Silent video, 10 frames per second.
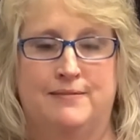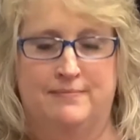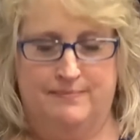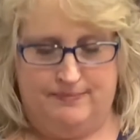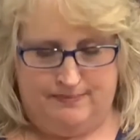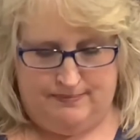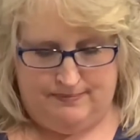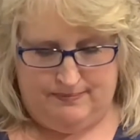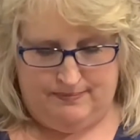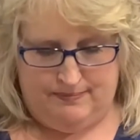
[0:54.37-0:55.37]

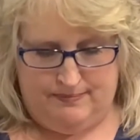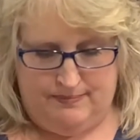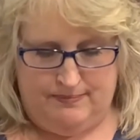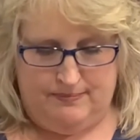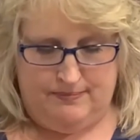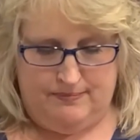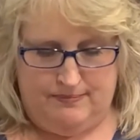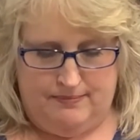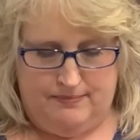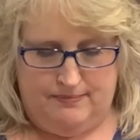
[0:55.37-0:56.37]

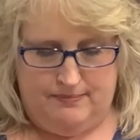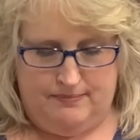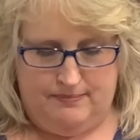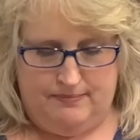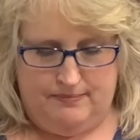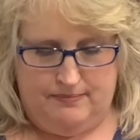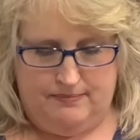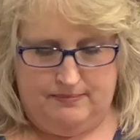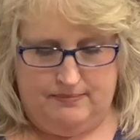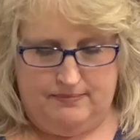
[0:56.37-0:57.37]

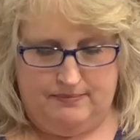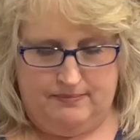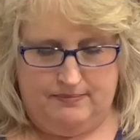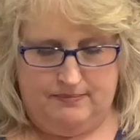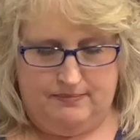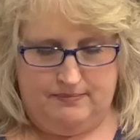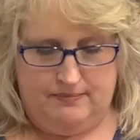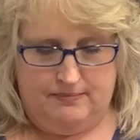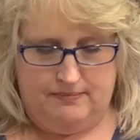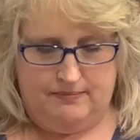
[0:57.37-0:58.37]

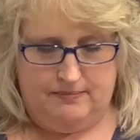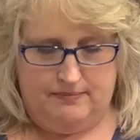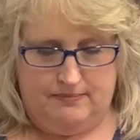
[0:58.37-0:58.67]
[no speech]